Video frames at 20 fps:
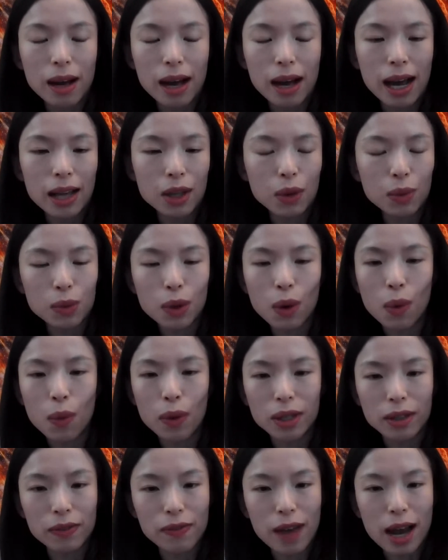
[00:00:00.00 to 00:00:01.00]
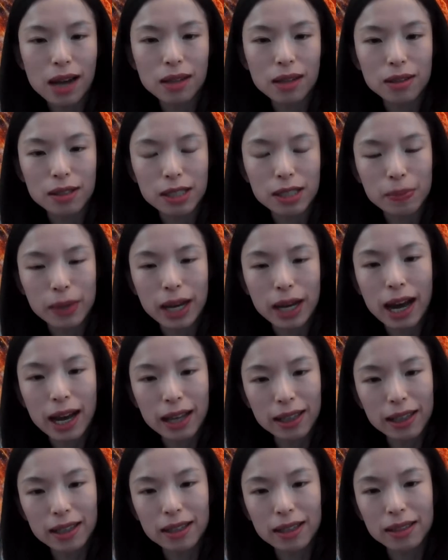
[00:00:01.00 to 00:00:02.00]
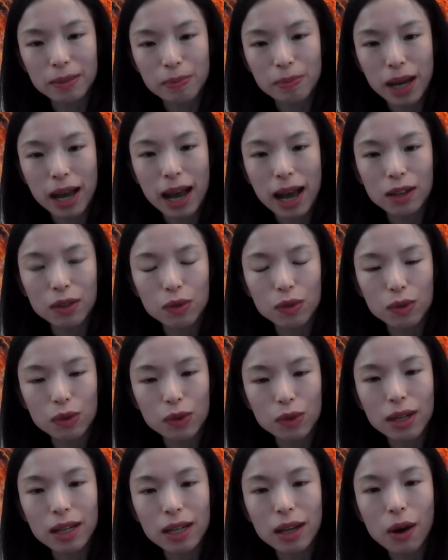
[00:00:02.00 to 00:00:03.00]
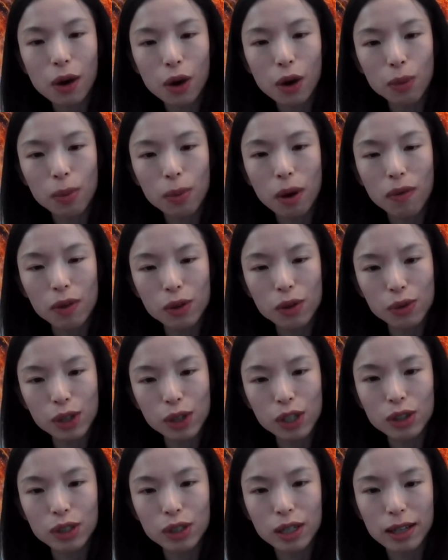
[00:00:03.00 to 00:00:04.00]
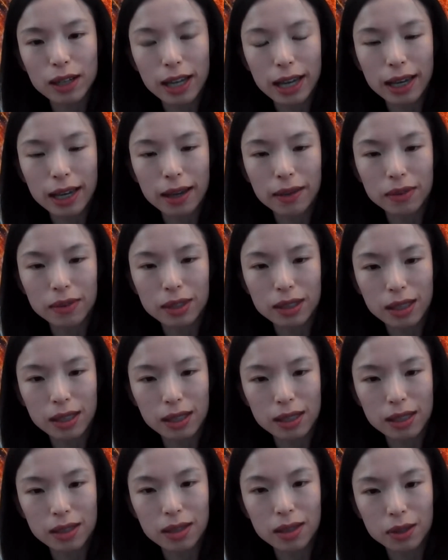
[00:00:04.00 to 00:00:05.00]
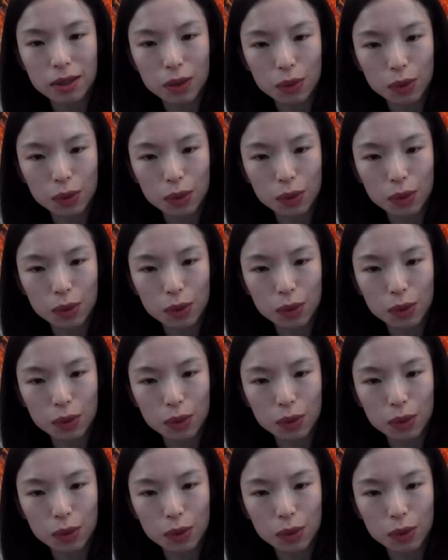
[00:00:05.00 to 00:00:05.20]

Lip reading: I don't know what the factors behind it, but I really hope our region they can just,